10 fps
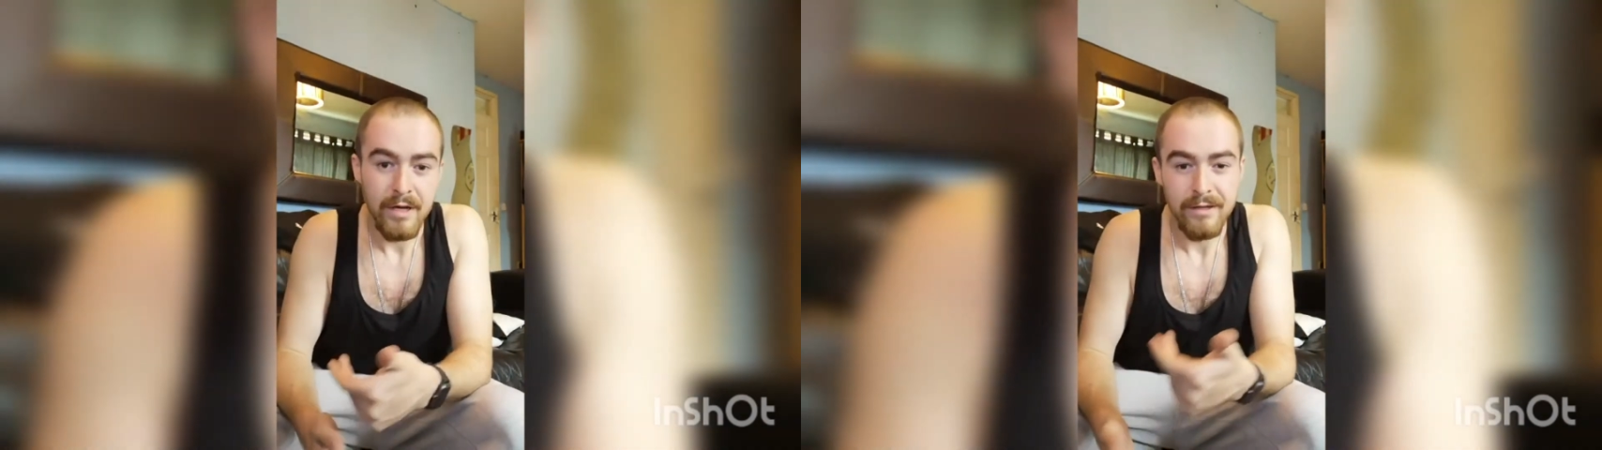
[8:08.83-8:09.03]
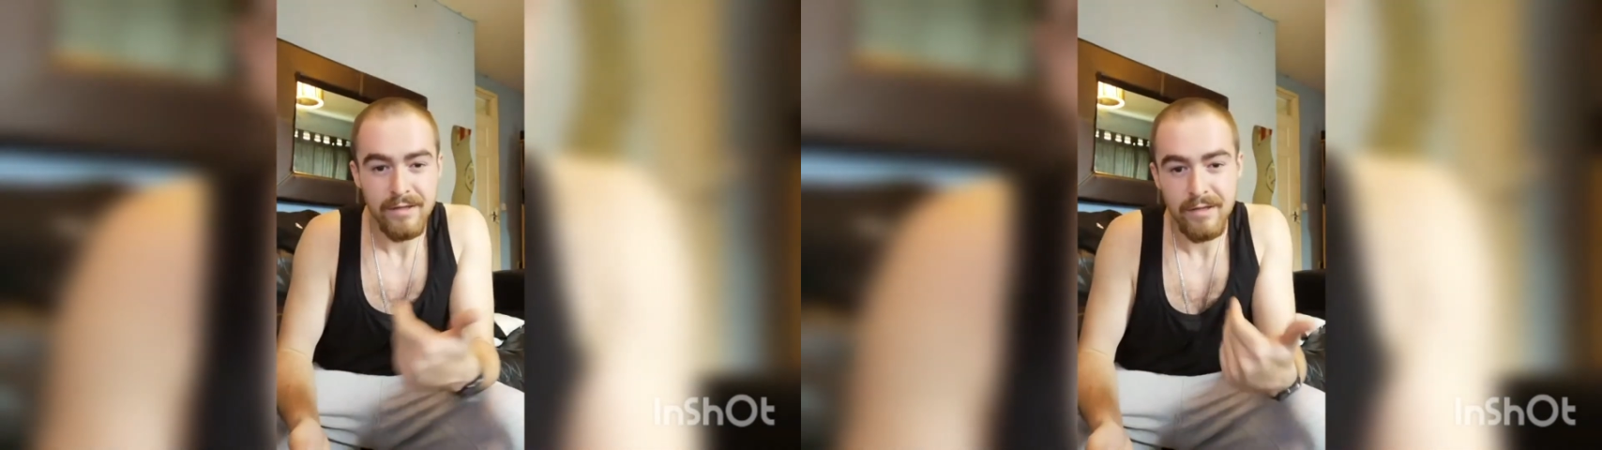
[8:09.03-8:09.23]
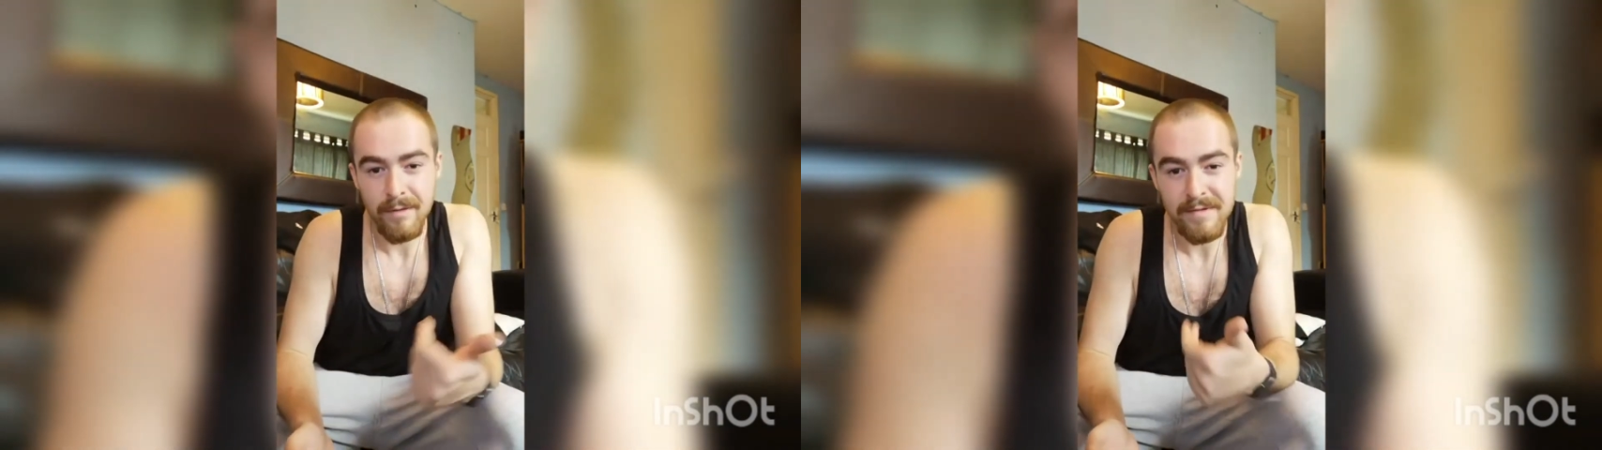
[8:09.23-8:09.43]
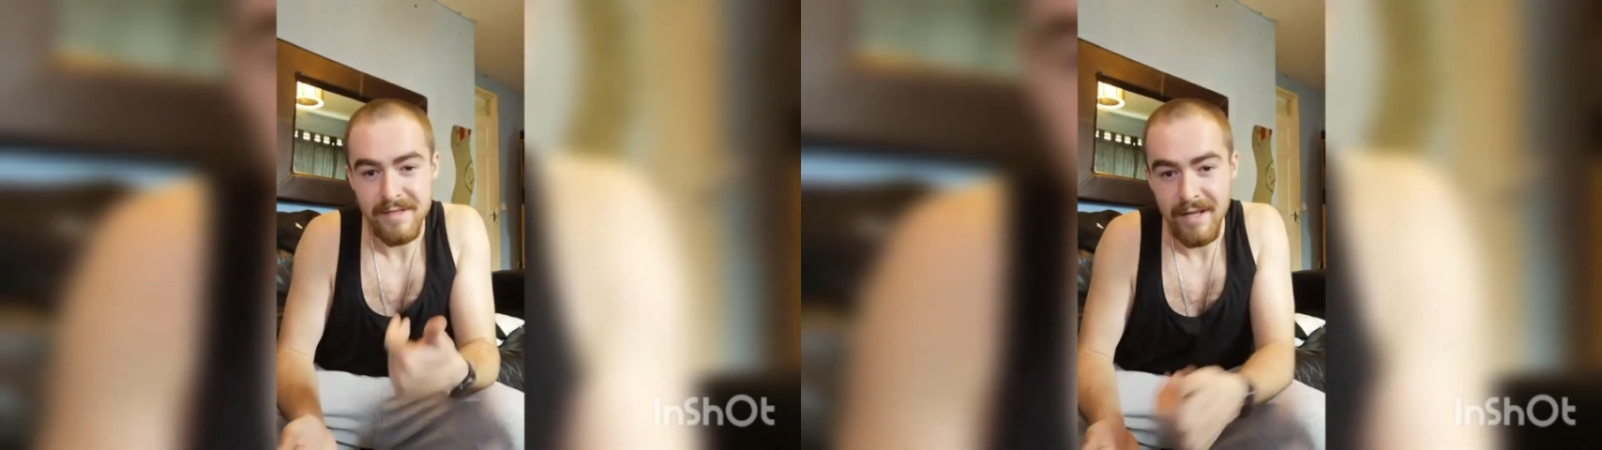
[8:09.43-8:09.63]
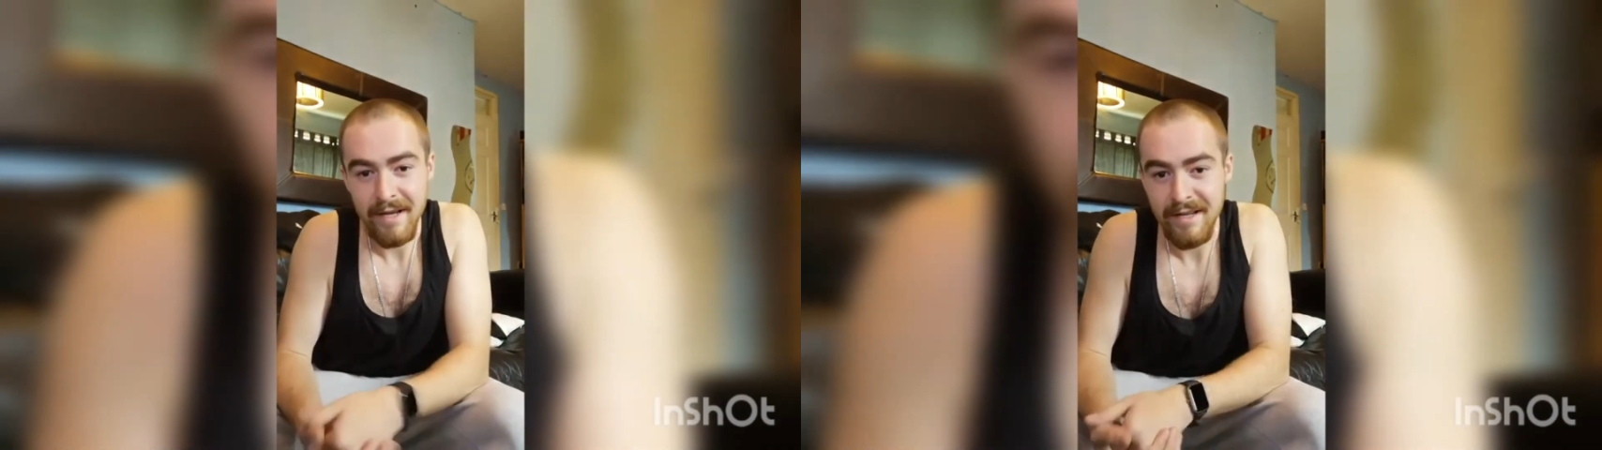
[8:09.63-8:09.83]
and stop
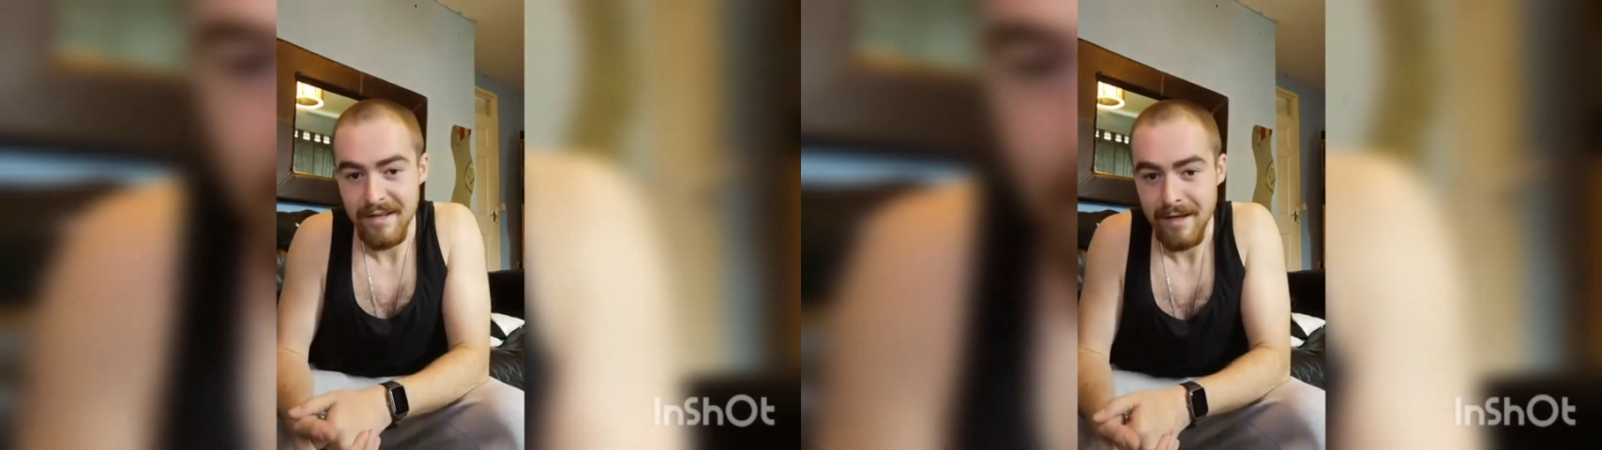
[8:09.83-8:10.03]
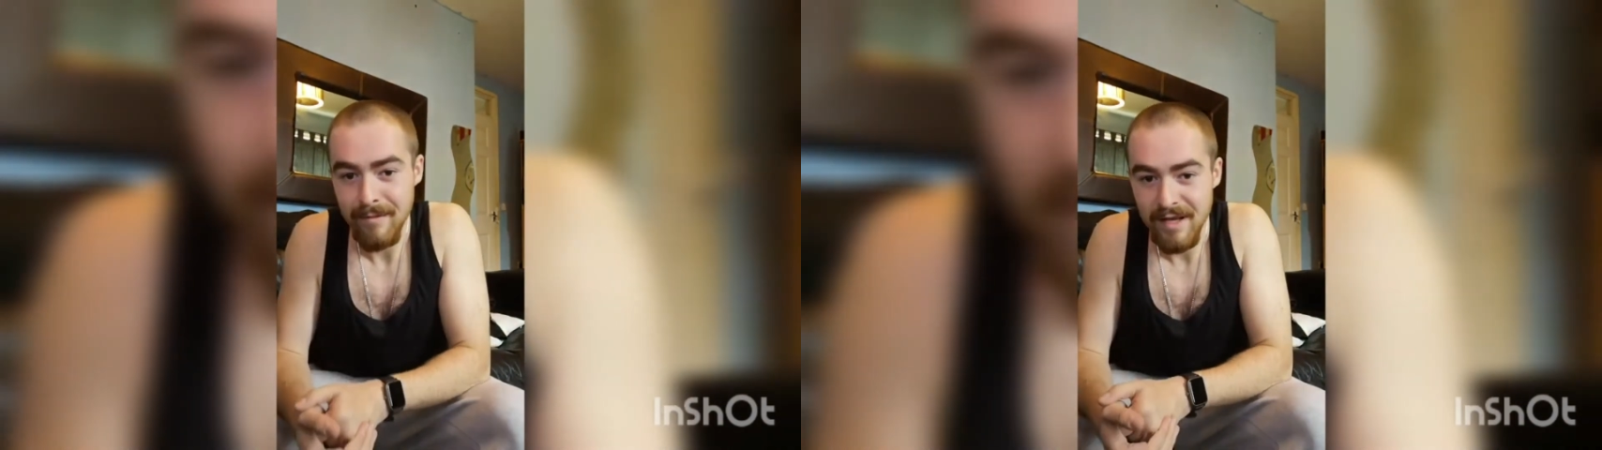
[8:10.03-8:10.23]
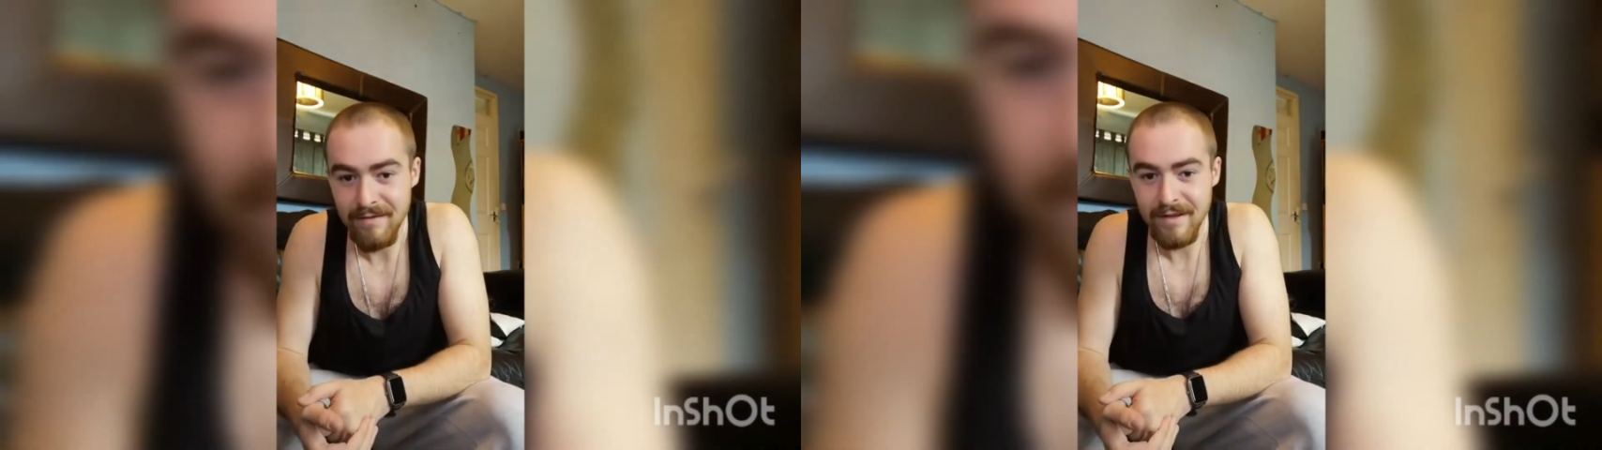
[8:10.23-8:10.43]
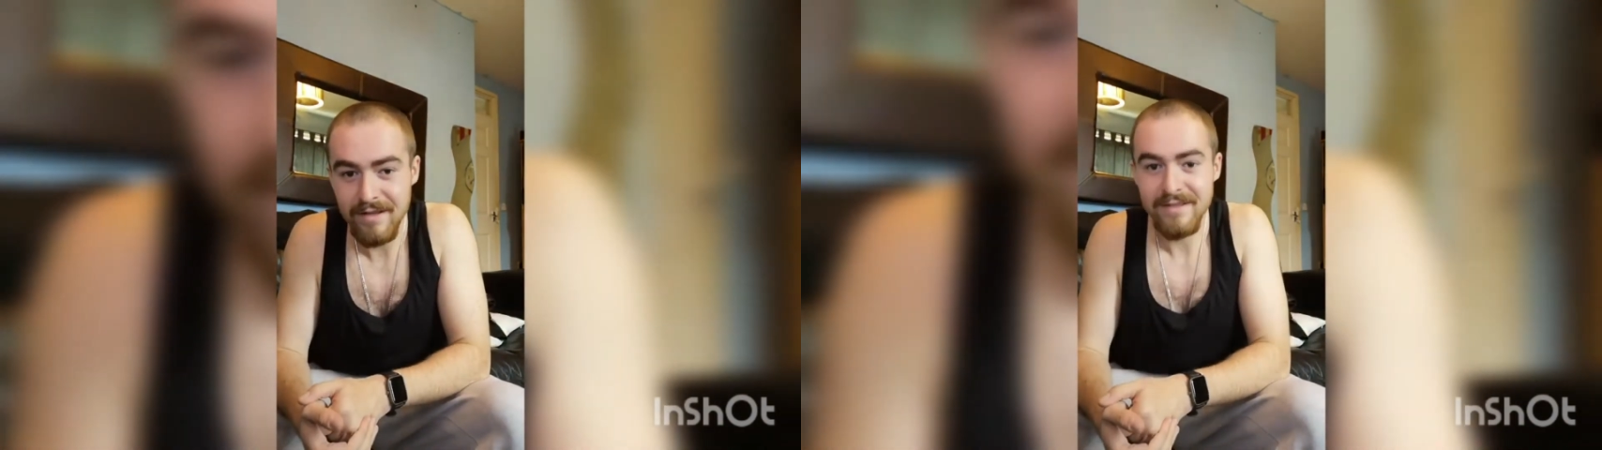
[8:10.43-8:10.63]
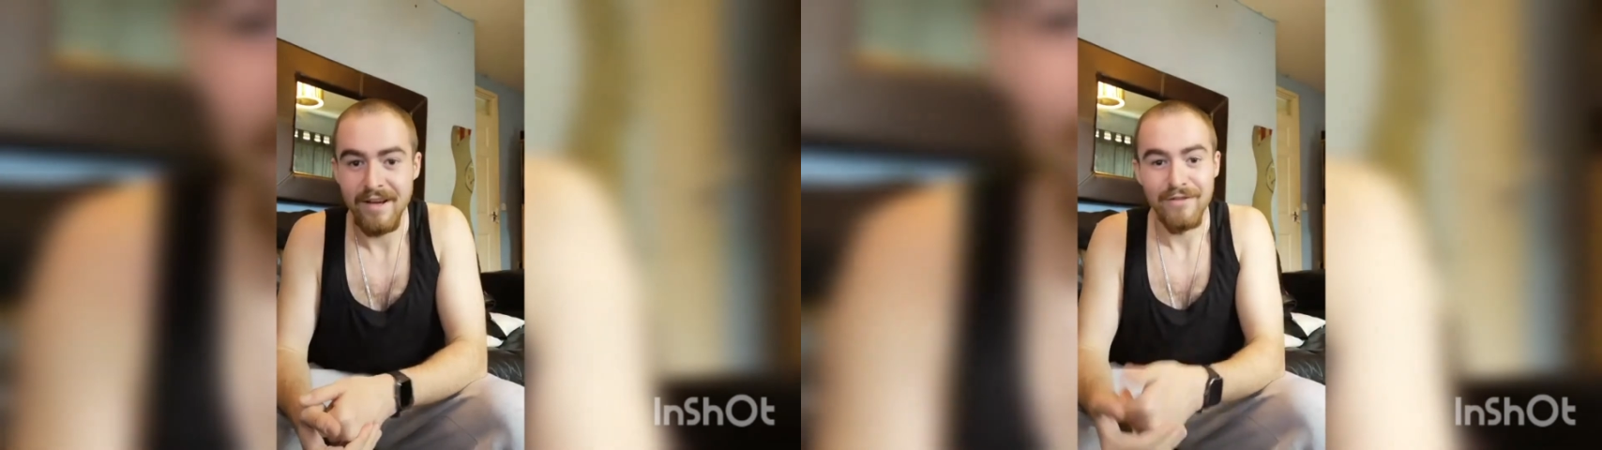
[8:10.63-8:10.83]
snacking in them evenings.